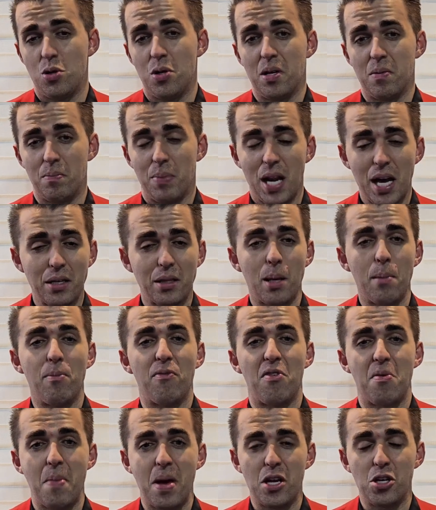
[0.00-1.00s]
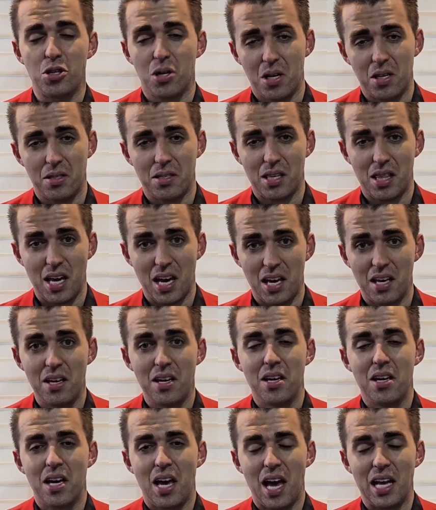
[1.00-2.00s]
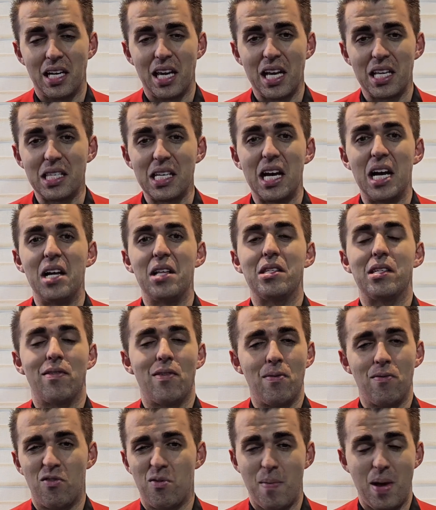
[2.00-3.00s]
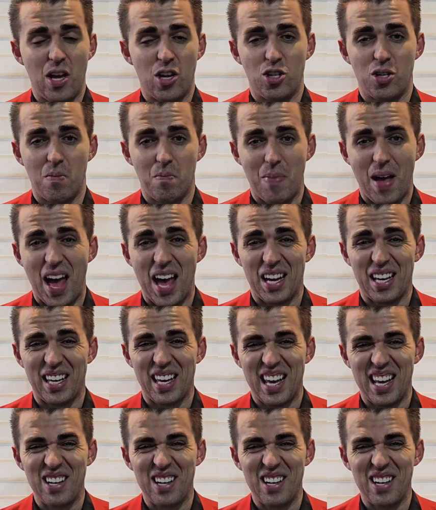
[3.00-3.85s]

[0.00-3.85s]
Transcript: You can plug the information into there and get tons of information back.